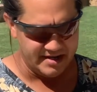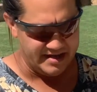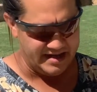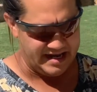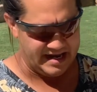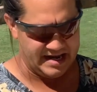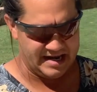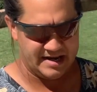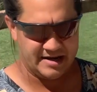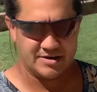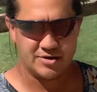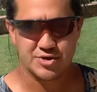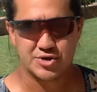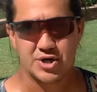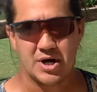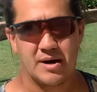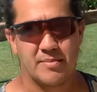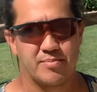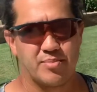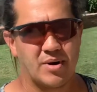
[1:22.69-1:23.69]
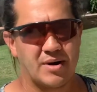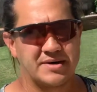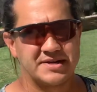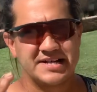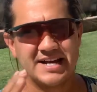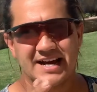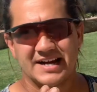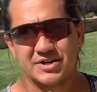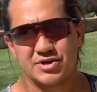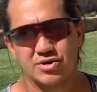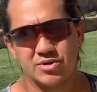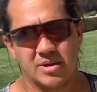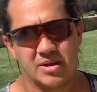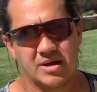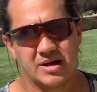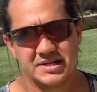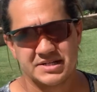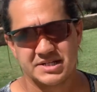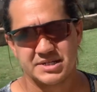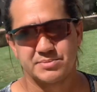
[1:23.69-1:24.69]
and you're trying to protect your
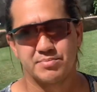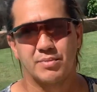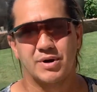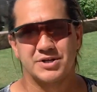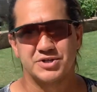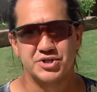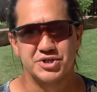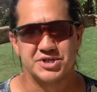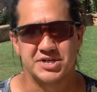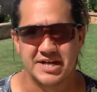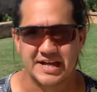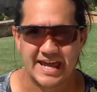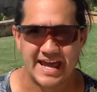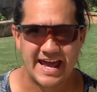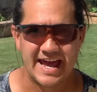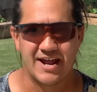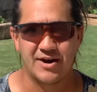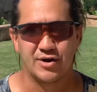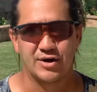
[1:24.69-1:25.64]
lawns as much as you can.